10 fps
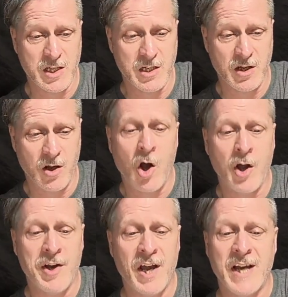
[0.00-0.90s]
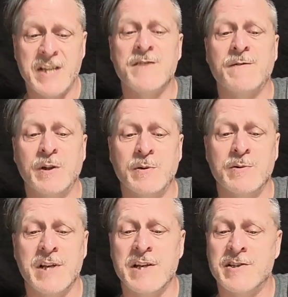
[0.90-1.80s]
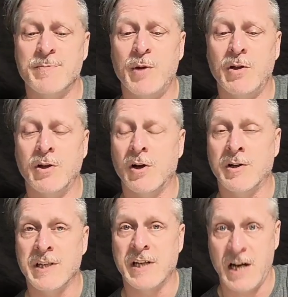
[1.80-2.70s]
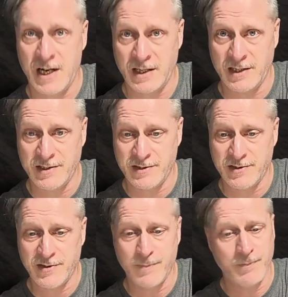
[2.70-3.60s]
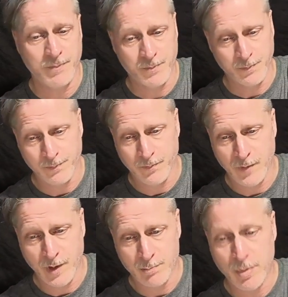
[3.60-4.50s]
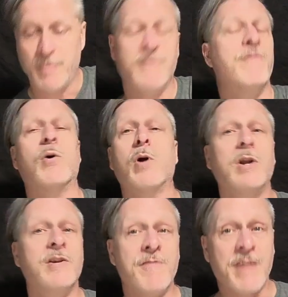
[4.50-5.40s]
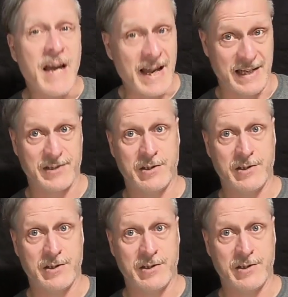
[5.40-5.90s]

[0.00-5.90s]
on ice floes and small Arctic islands. But before all of that,